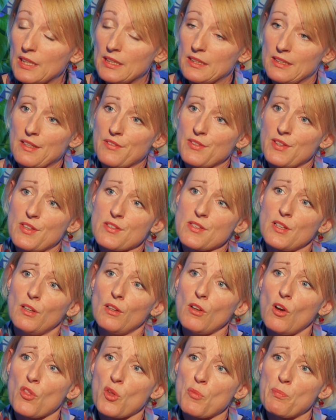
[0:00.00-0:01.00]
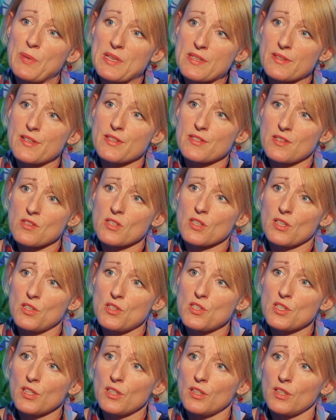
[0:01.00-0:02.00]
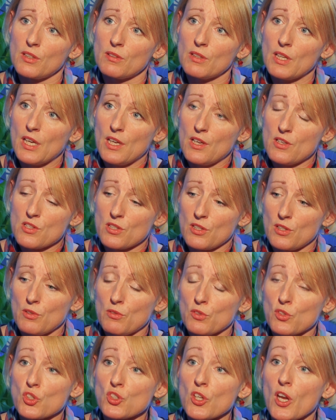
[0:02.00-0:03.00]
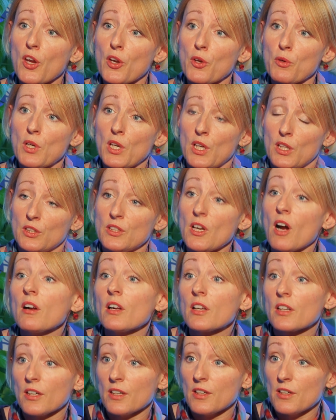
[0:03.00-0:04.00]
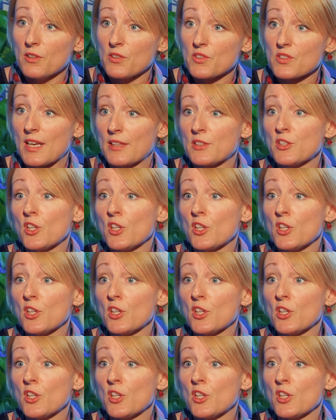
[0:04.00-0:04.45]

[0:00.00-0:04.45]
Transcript: And I think there's a lot that businesses can do to show young girls and